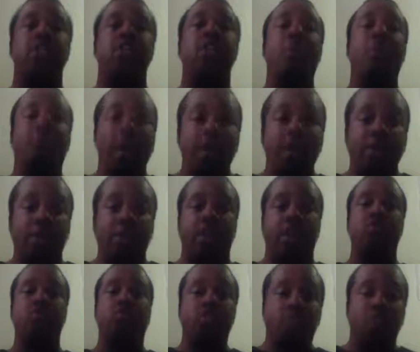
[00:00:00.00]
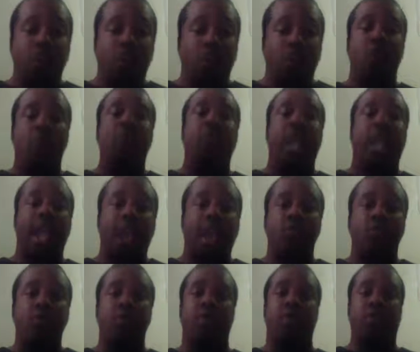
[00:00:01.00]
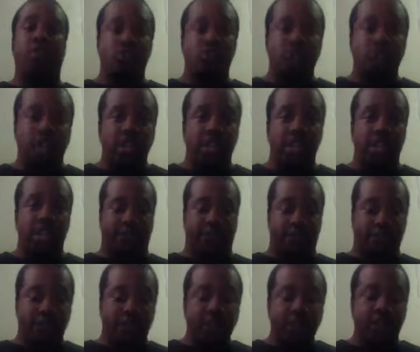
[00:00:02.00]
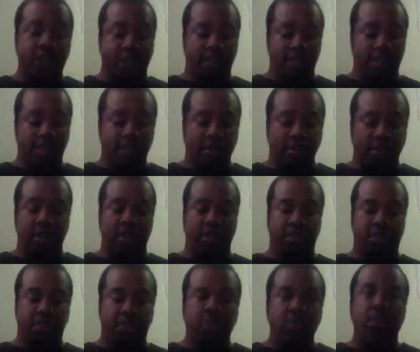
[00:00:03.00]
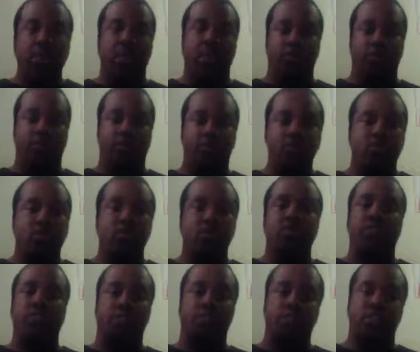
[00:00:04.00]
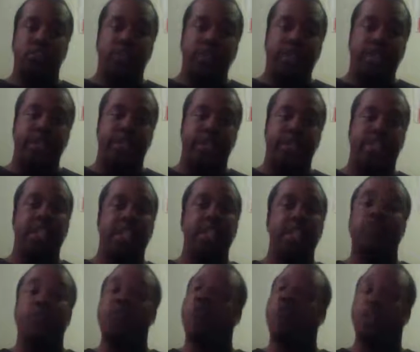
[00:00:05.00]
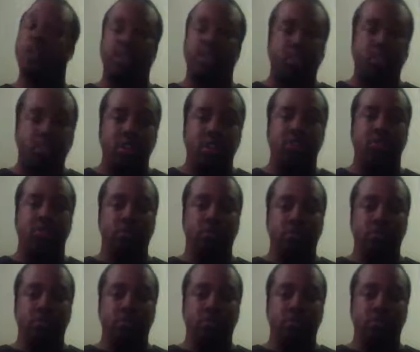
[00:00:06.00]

But no, you don't want the outrage. You just say, fuck them. We're going to do whatever we want to do because of this. Fuck you.